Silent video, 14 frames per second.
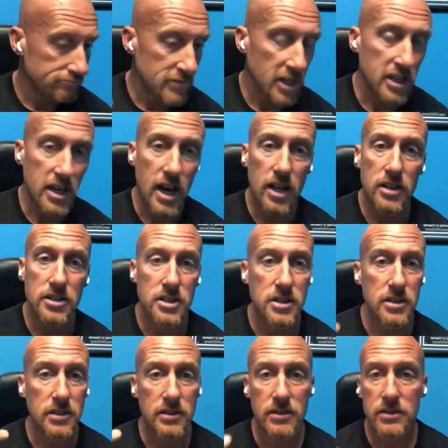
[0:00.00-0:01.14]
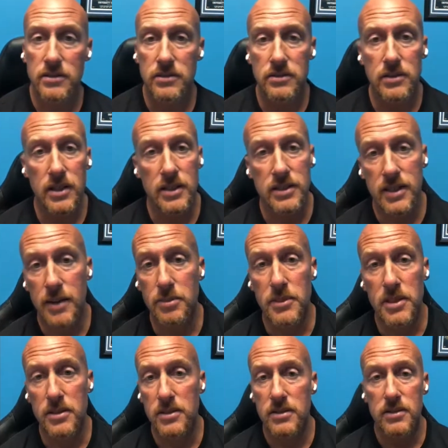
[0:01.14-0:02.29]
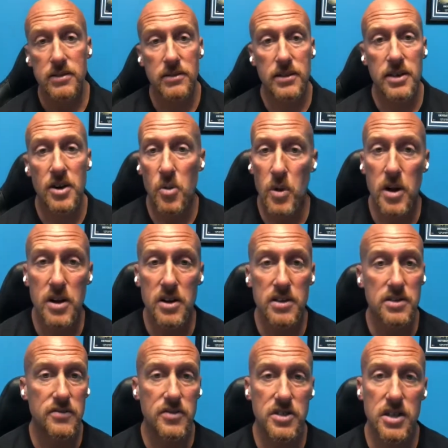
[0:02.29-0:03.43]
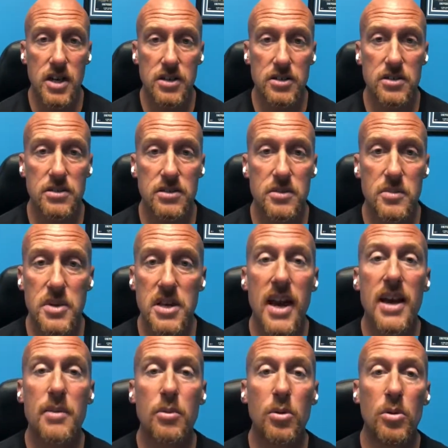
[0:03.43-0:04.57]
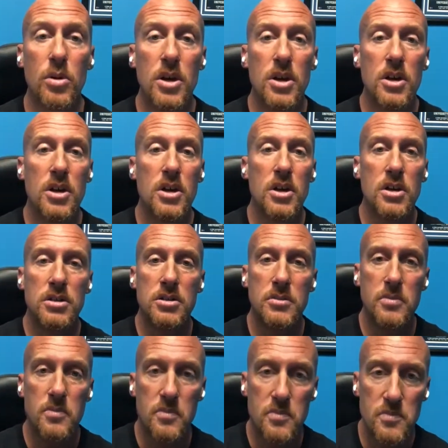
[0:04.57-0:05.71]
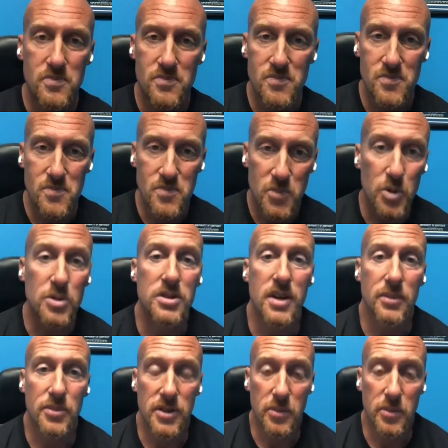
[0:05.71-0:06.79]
Acknowledging, acceptance, and awareness of such, to be able to do something